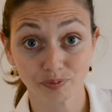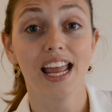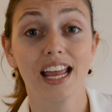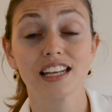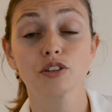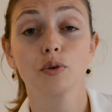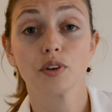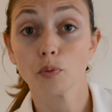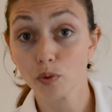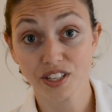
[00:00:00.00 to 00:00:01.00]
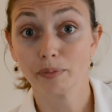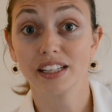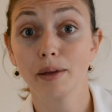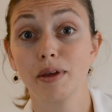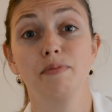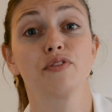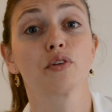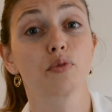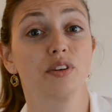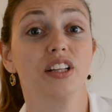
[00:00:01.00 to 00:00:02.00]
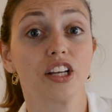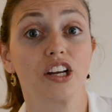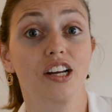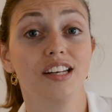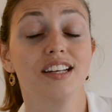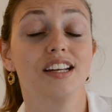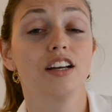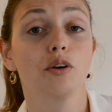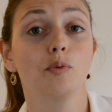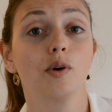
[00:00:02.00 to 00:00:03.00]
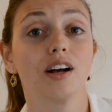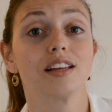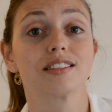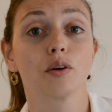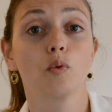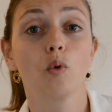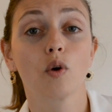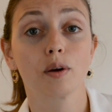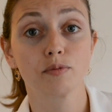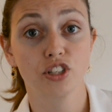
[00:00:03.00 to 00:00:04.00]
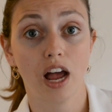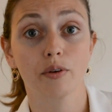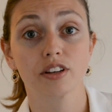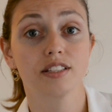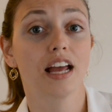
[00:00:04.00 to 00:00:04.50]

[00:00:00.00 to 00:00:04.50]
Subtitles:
And something that made me feel really good was warm showers.